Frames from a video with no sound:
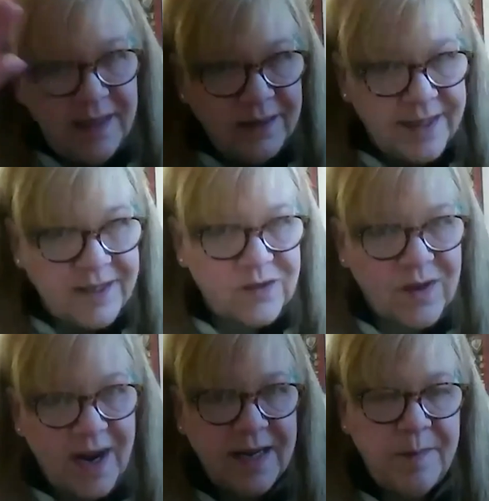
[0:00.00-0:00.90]
you know, let's
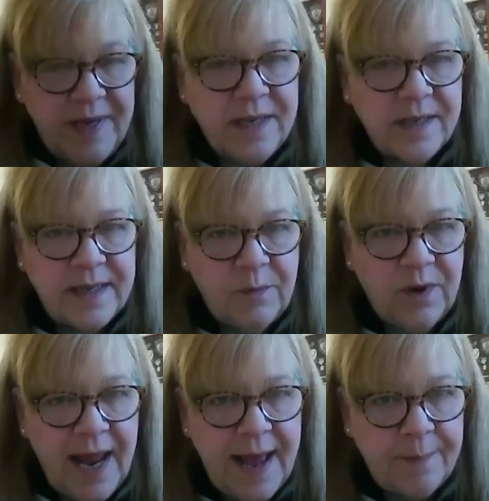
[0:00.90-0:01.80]
try it a bit and see
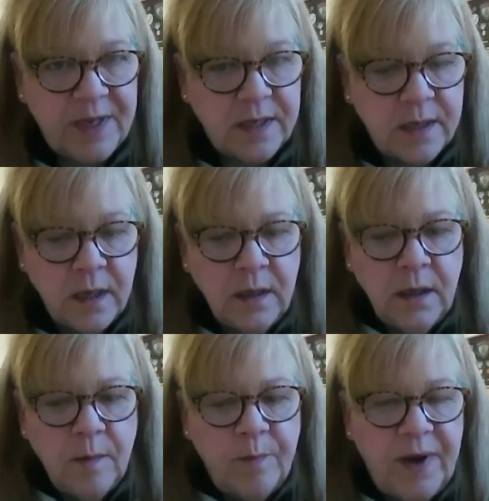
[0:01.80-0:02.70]
what happens.
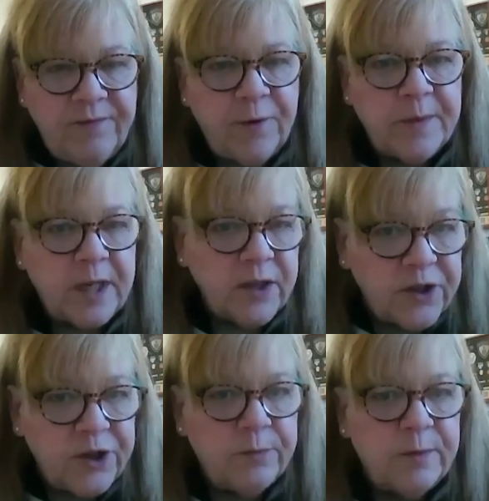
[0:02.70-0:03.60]
But from a
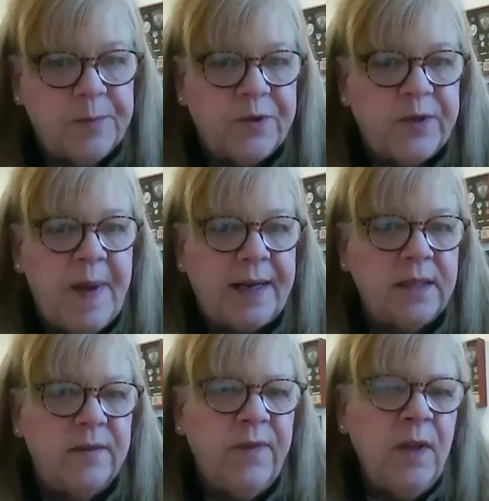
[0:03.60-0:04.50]
consumer
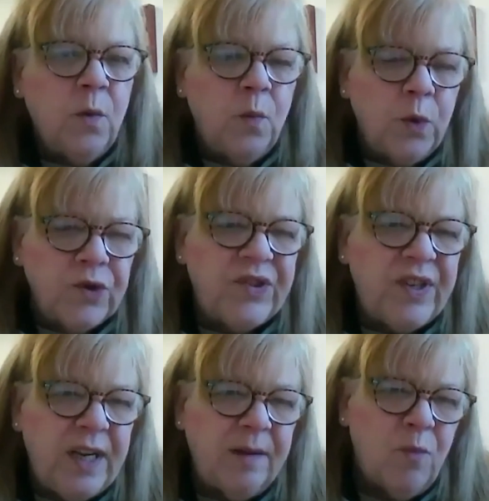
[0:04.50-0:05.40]
perspective, we're
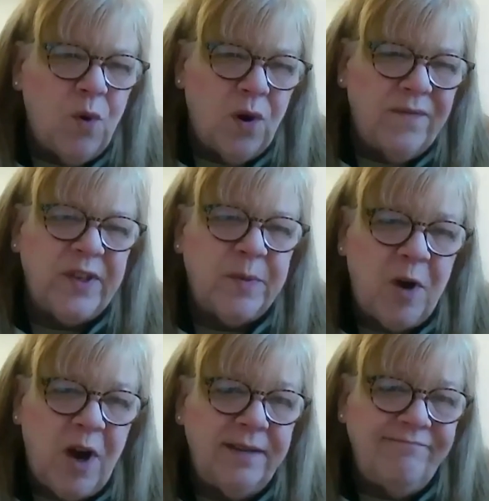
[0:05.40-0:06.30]
seeing more of a
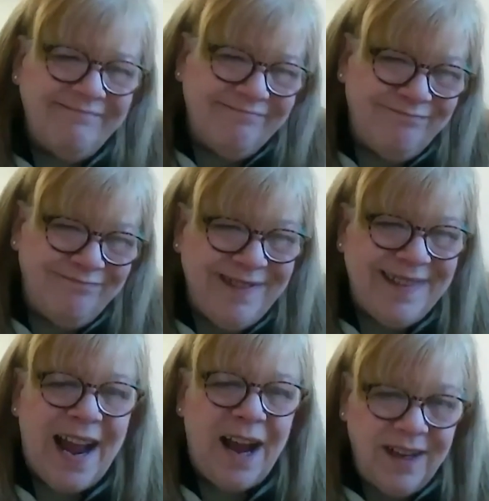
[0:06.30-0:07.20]
spread.
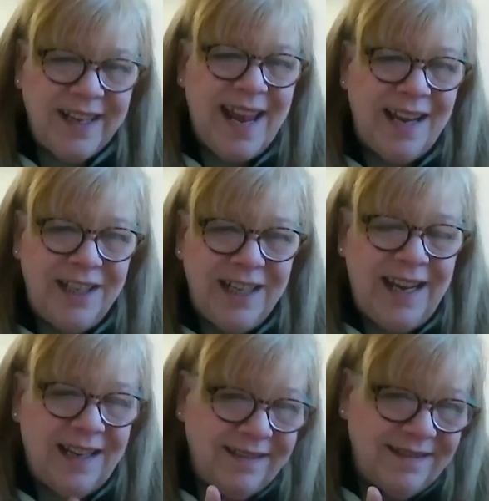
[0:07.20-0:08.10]
Now, again, you
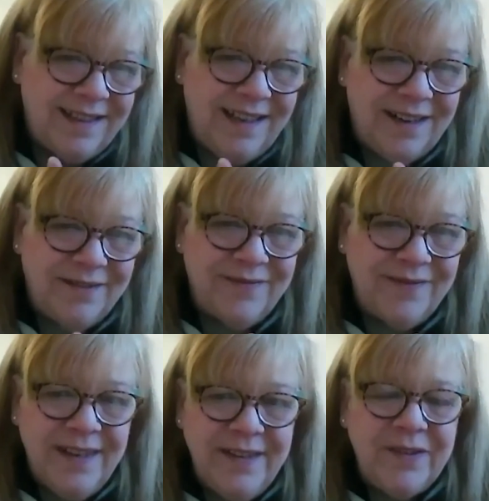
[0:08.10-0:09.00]
can't, you know,
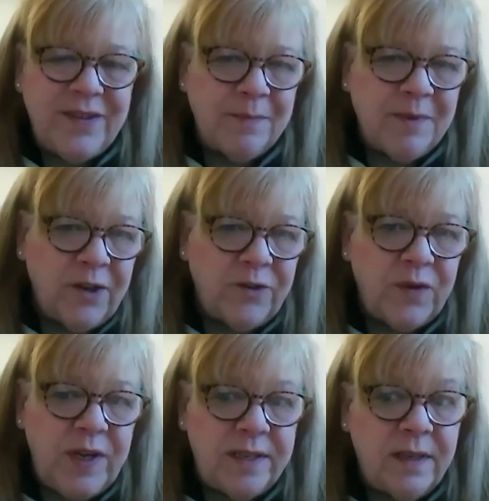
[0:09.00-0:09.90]
some
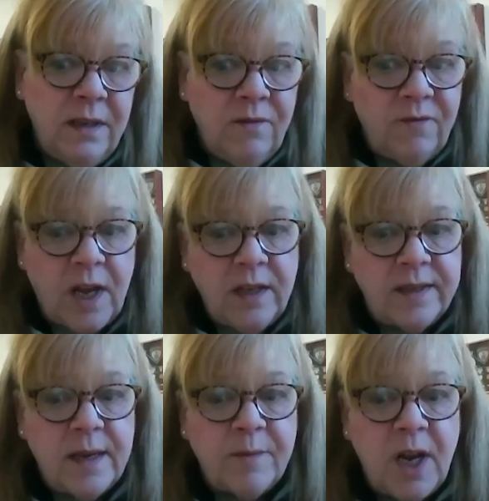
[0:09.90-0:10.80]
countries
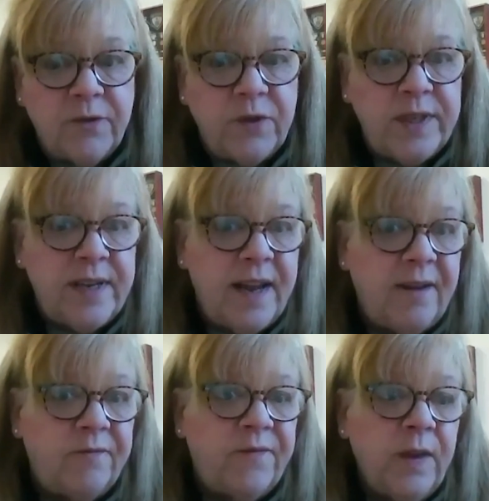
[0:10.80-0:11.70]

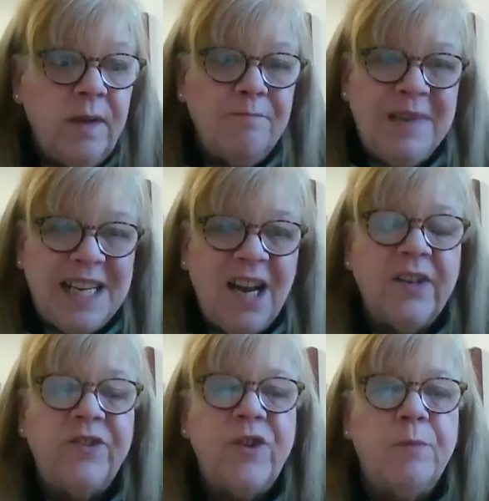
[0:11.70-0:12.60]
have,
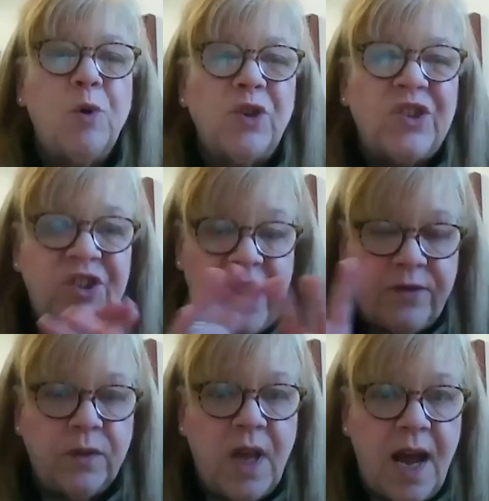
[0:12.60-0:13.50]
because they're more
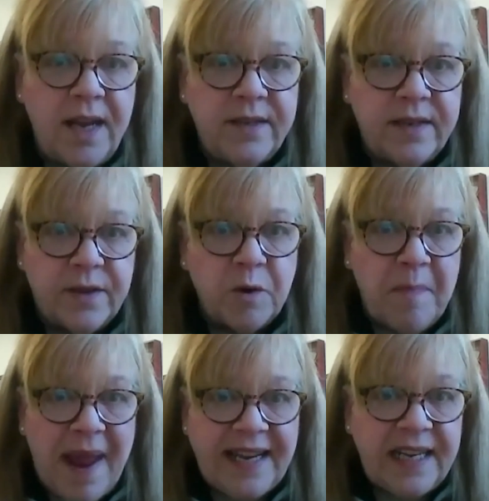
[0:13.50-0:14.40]
centralized in their
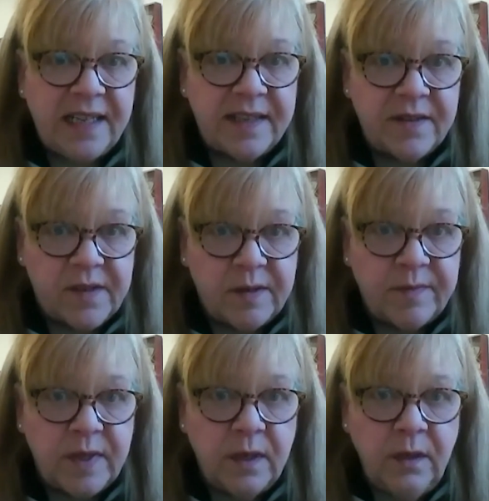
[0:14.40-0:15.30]
banking
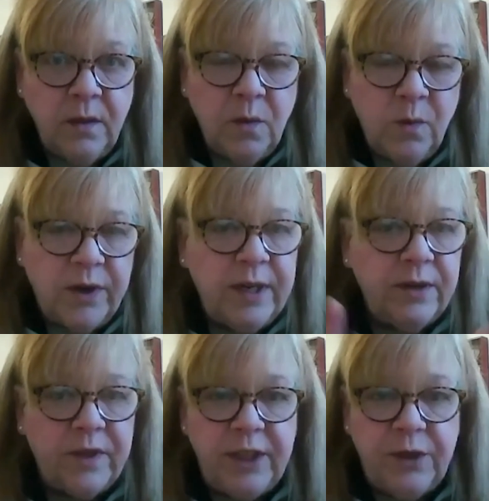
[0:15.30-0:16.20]
systems, where
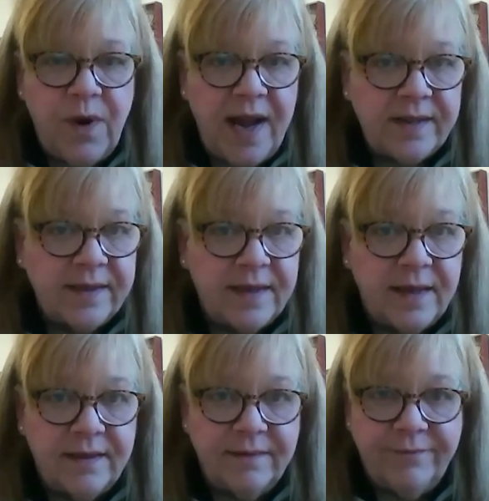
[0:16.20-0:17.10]
here in the US,
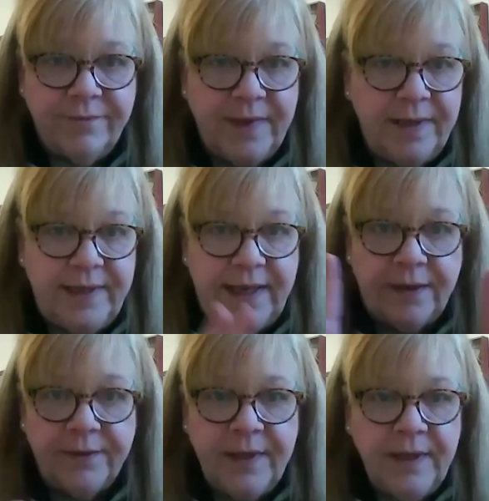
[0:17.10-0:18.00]
you
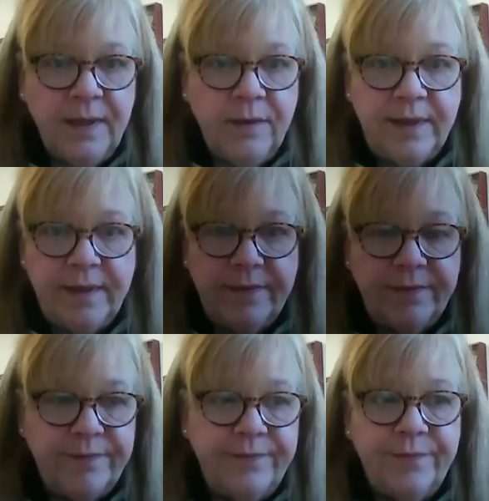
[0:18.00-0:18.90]
know,
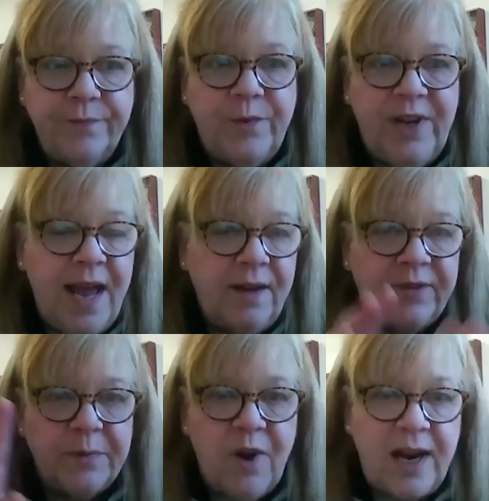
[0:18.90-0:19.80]
we have
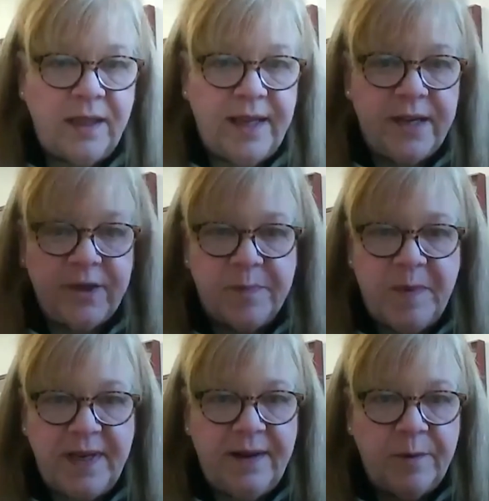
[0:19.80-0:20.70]
some regulators,
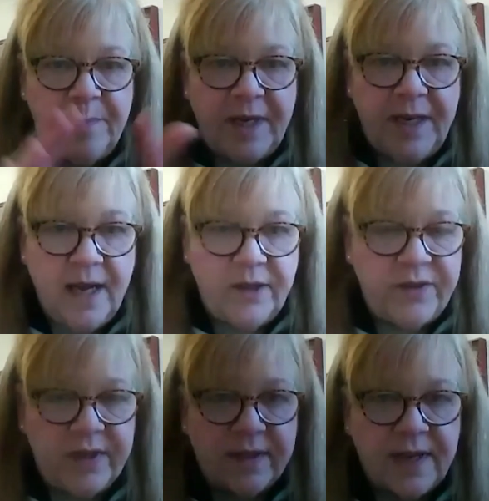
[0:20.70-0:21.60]
but everybody
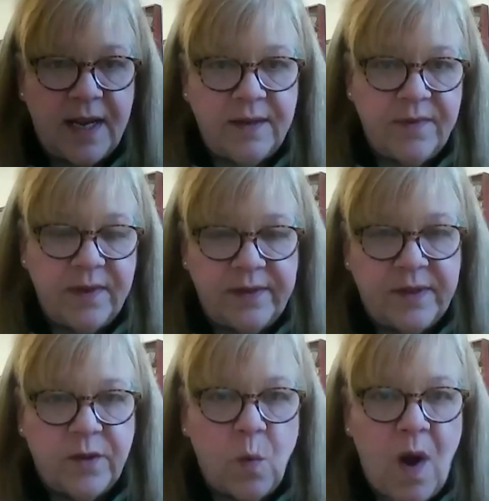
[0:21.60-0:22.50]
else, it's kind of
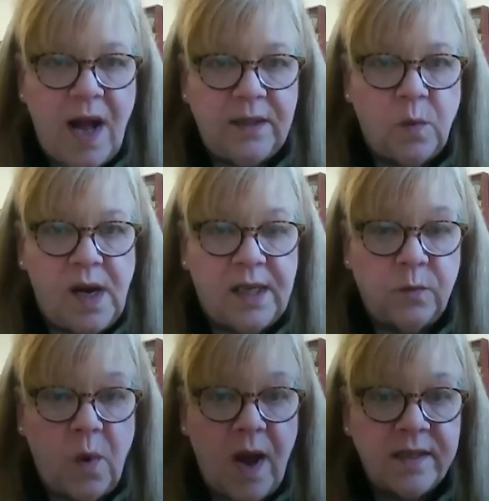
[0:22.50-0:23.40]
still the wild,
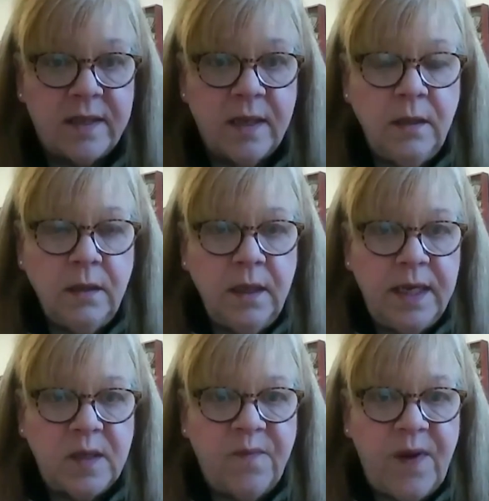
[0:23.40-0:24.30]
wild west
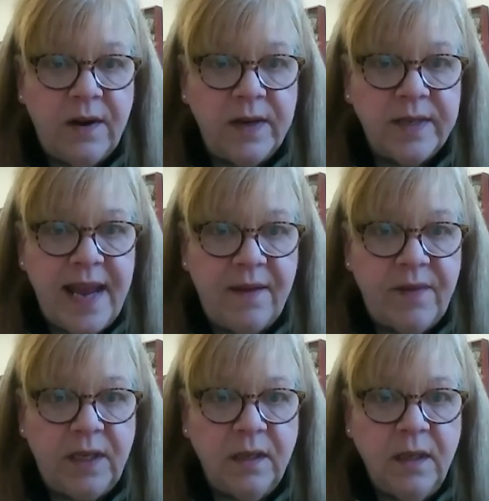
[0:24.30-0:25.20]
as far as
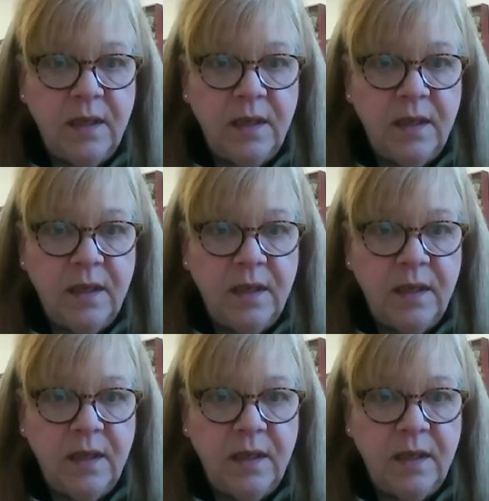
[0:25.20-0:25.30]
having